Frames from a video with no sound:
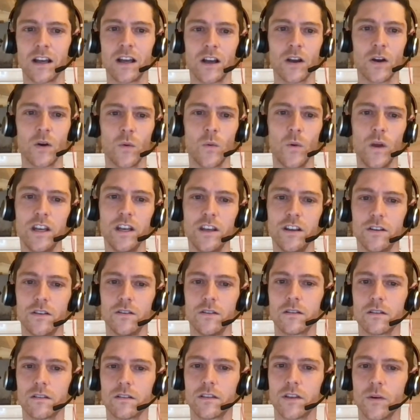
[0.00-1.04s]
We
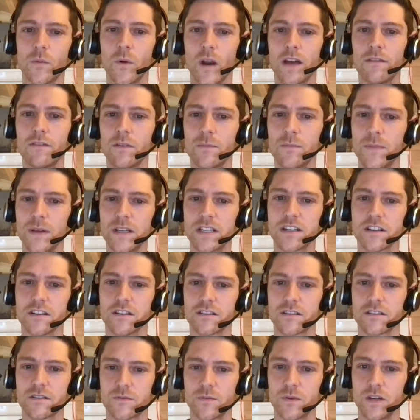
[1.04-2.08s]
knew that whatever
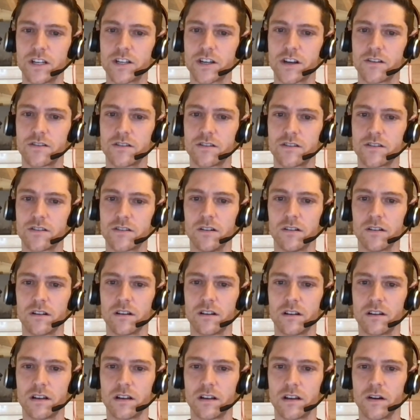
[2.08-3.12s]
business we chose to build,
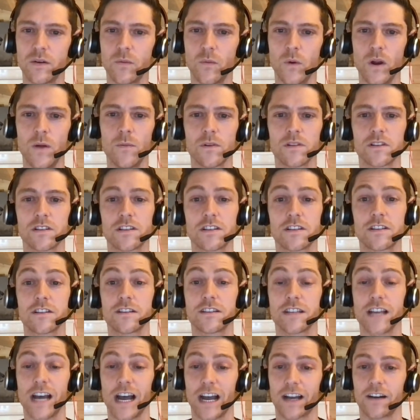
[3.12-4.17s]
we wanted to
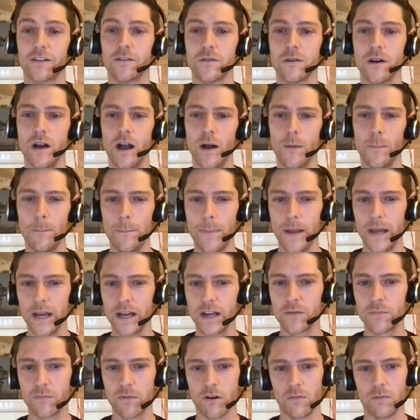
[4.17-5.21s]
tackle a
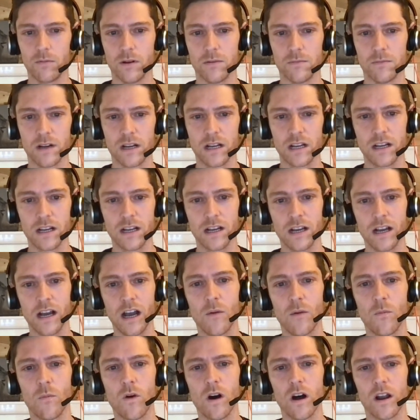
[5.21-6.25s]
big problem,
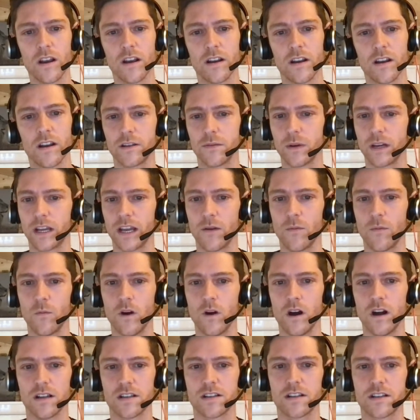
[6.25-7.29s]
and one that would get
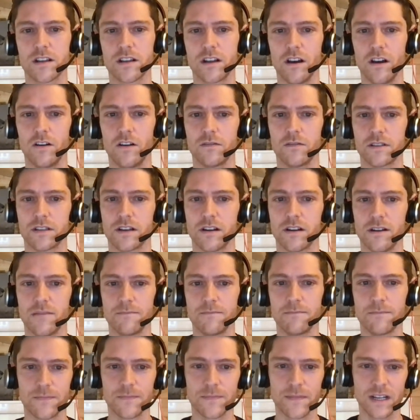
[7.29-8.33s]
worse over time.
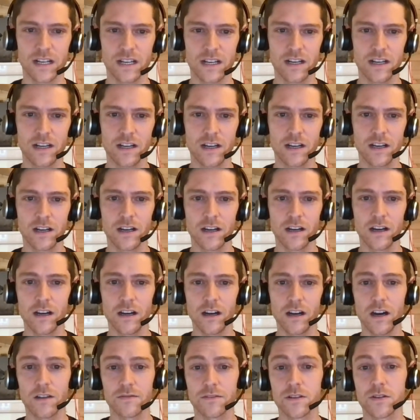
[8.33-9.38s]

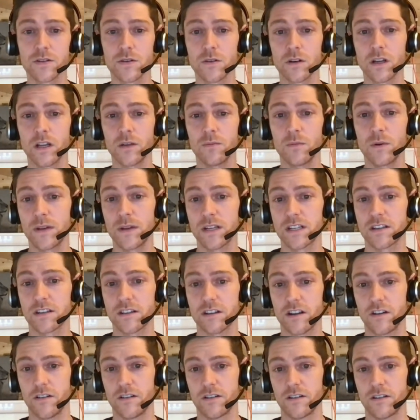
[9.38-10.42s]
After talking with
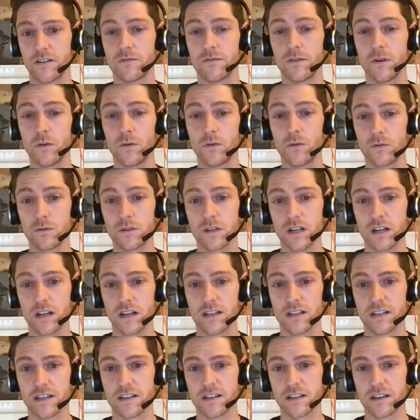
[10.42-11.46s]
business owners of all
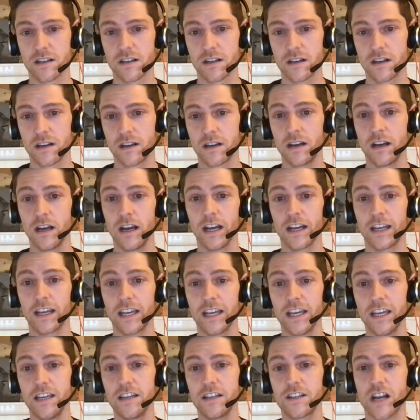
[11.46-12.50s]
sizes, a
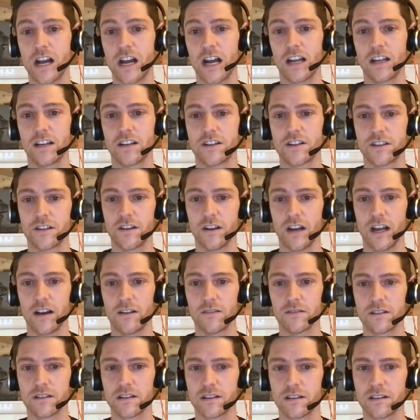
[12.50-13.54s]
key challenge stood out.